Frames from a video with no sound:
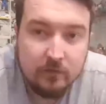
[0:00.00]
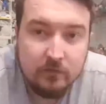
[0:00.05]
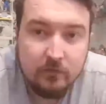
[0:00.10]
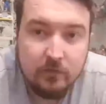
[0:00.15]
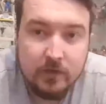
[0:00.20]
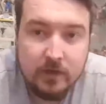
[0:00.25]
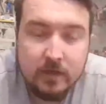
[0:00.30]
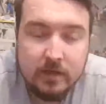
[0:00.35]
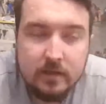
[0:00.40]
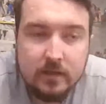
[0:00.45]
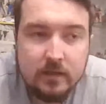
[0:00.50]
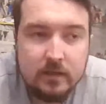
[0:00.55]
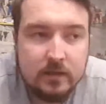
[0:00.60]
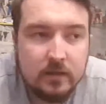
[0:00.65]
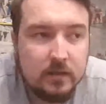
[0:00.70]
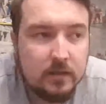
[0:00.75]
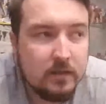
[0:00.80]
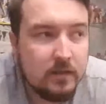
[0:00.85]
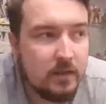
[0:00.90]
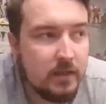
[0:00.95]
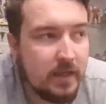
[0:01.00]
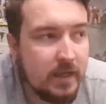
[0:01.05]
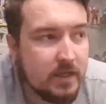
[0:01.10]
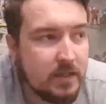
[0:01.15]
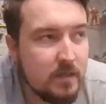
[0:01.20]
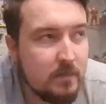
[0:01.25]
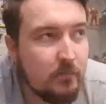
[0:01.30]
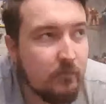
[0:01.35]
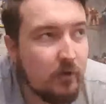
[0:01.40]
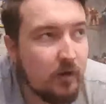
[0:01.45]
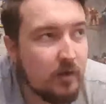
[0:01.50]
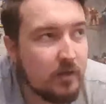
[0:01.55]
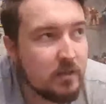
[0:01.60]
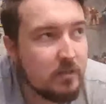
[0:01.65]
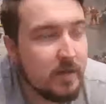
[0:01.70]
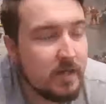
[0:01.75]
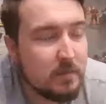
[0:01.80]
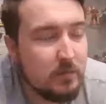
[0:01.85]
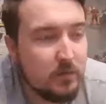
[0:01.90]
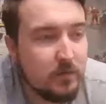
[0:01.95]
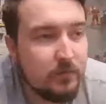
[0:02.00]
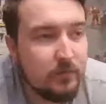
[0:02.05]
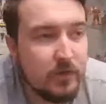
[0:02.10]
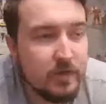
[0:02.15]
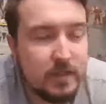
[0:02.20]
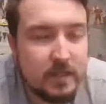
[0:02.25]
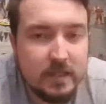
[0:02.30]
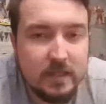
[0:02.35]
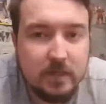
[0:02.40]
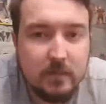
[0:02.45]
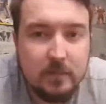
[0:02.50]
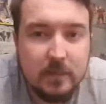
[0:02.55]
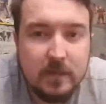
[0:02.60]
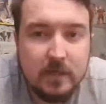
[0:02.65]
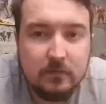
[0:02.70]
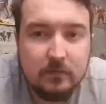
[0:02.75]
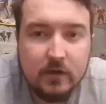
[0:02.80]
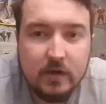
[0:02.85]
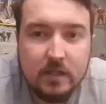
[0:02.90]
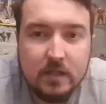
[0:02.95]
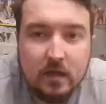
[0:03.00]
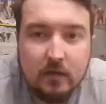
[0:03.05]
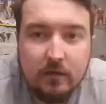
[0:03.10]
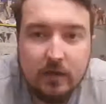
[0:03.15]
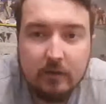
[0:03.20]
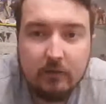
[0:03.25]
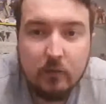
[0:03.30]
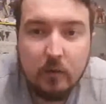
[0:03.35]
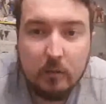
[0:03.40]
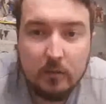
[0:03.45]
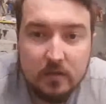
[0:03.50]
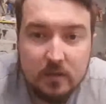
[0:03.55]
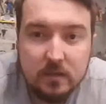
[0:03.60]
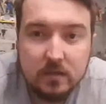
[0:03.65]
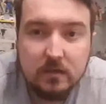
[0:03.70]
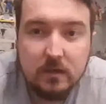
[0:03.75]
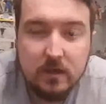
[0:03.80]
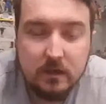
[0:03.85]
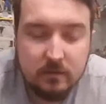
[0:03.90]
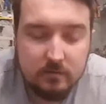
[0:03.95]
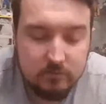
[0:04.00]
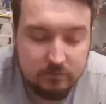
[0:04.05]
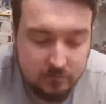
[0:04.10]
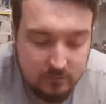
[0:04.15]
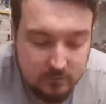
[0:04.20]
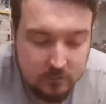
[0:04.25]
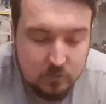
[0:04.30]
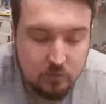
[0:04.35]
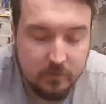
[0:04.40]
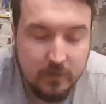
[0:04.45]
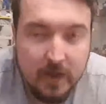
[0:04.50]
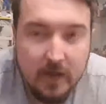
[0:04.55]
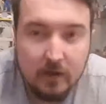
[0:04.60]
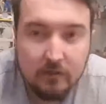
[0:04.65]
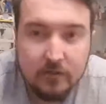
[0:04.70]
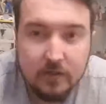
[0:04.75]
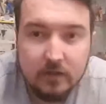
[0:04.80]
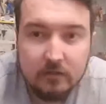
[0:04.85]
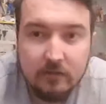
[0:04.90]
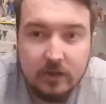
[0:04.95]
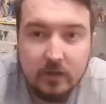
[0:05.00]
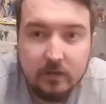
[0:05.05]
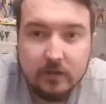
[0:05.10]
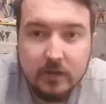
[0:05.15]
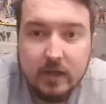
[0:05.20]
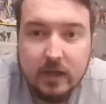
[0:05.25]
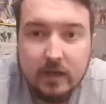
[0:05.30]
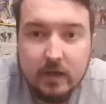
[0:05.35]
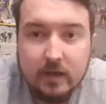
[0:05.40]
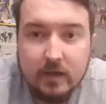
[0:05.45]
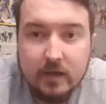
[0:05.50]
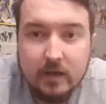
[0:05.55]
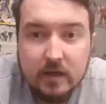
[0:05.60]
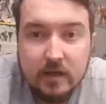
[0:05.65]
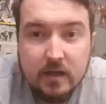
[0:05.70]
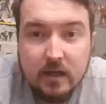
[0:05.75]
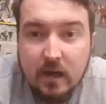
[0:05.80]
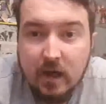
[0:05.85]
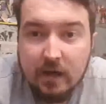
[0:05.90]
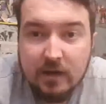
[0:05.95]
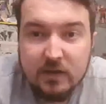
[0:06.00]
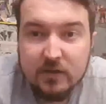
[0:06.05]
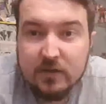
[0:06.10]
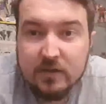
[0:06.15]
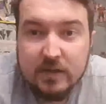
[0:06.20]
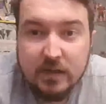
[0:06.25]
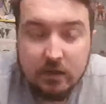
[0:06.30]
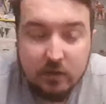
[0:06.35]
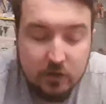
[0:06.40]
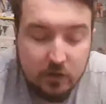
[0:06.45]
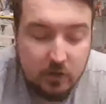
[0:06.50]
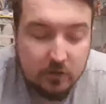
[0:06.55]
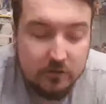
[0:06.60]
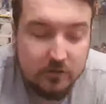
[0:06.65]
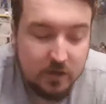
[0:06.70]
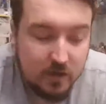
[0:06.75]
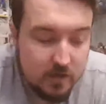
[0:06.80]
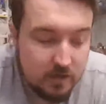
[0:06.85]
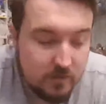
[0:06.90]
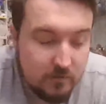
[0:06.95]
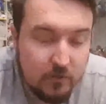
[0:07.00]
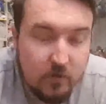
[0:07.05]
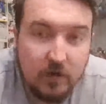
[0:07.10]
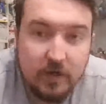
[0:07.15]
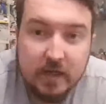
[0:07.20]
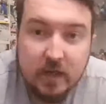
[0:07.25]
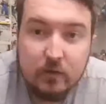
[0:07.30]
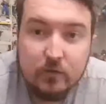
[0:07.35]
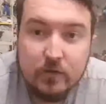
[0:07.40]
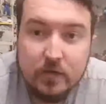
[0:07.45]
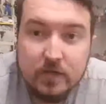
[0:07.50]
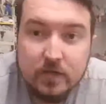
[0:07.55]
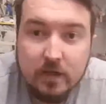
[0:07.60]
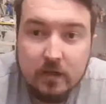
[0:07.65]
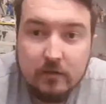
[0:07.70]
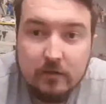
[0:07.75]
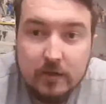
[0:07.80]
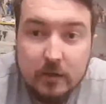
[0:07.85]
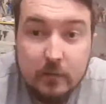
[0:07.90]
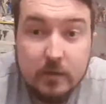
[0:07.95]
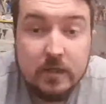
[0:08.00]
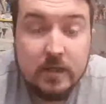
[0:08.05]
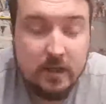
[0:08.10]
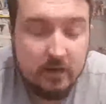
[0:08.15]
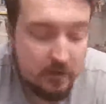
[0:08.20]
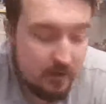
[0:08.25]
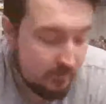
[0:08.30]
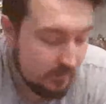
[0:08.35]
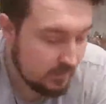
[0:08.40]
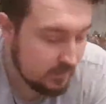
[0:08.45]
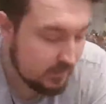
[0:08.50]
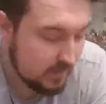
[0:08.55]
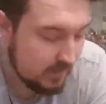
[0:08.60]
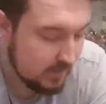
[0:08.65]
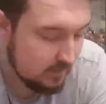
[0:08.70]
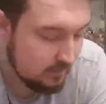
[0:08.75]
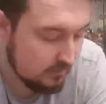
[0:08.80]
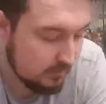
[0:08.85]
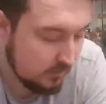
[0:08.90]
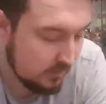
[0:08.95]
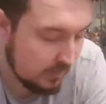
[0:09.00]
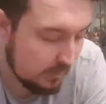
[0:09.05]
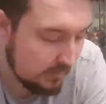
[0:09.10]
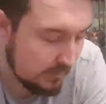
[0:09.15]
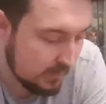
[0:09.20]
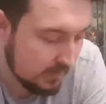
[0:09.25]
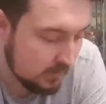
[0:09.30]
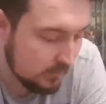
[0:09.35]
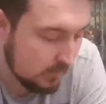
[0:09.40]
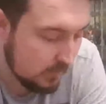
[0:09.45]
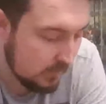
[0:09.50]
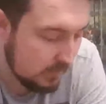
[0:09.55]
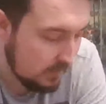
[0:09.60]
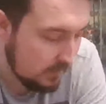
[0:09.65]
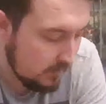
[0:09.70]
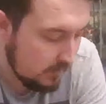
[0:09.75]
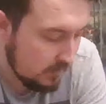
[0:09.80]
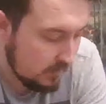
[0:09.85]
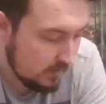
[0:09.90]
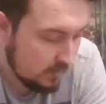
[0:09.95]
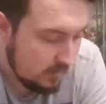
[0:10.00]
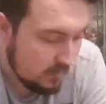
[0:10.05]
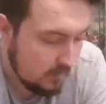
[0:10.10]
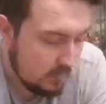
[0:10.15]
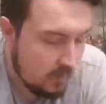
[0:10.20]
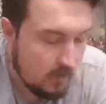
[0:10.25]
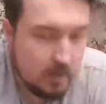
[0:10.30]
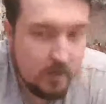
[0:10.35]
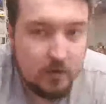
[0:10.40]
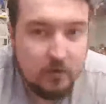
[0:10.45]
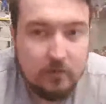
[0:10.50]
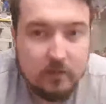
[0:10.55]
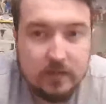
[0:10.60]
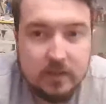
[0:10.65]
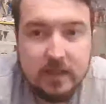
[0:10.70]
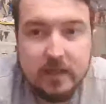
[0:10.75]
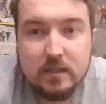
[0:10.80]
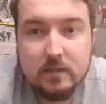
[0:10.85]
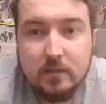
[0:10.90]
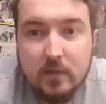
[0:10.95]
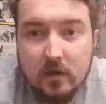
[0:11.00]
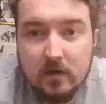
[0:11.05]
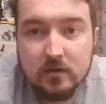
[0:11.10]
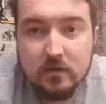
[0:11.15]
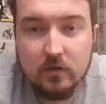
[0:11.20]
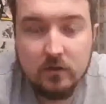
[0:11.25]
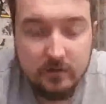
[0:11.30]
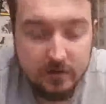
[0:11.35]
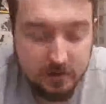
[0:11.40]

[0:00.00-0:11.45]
for it. He actually brought out some Xbox 360 and PS3 stuff, and everyone was sort of hounding around that. And I just said on the off chance, if you've got any older stuff, and he went, yeah, I have actually, and pulled out PS1, and obviously that sparks a lot of